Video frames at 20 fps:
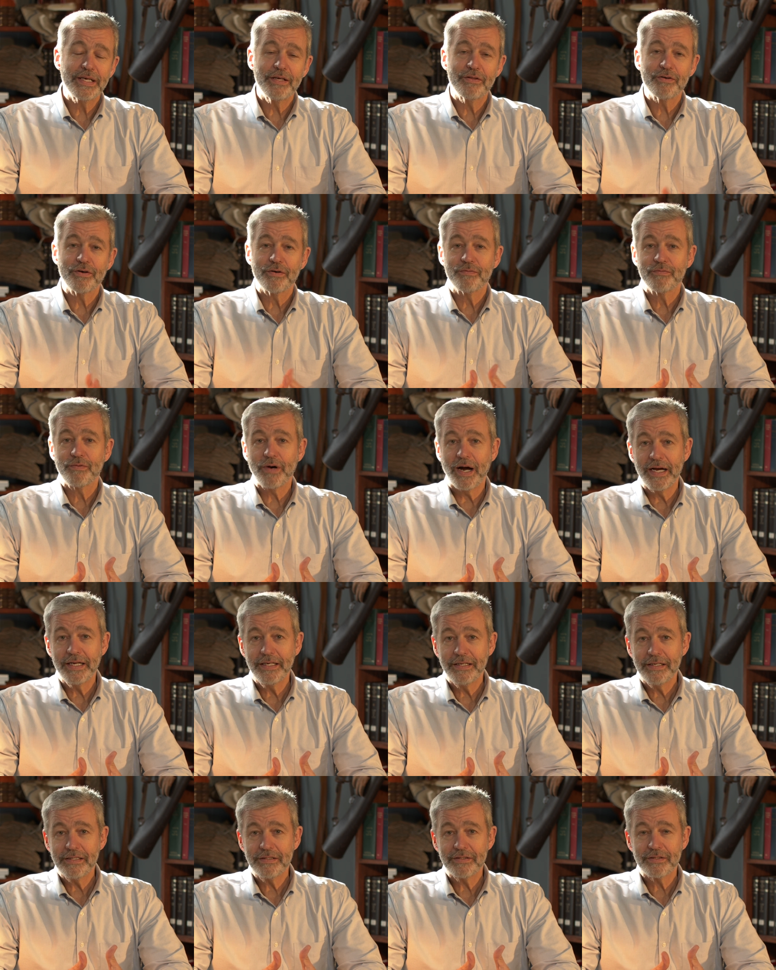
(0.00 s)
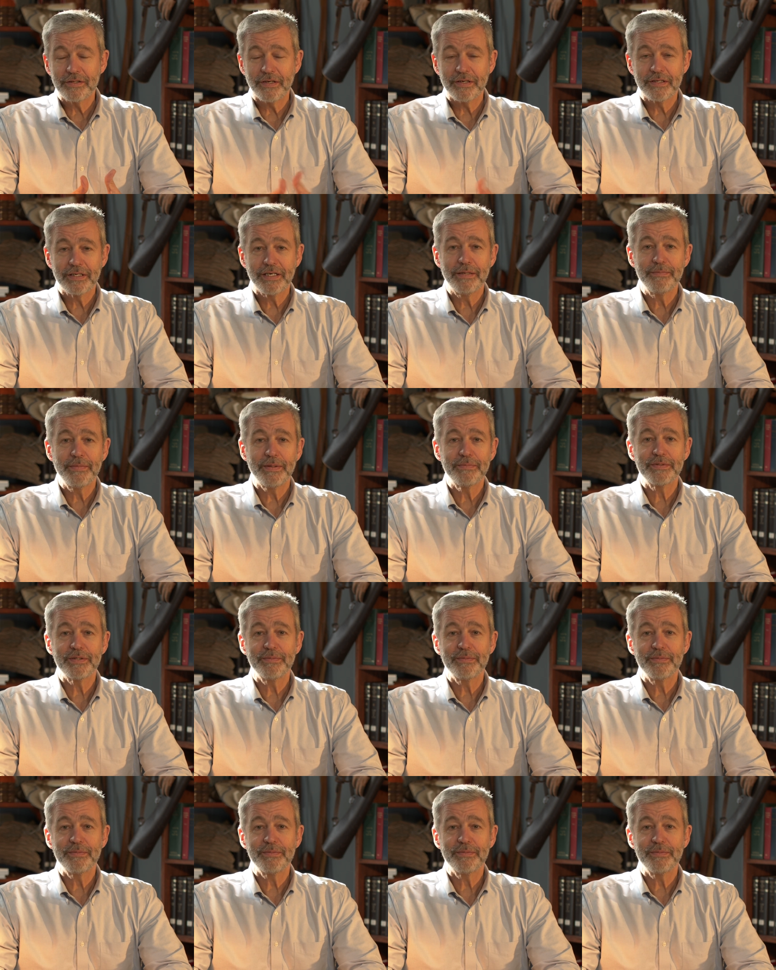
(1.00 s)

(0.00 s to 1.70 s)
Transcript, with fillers: either write us or come up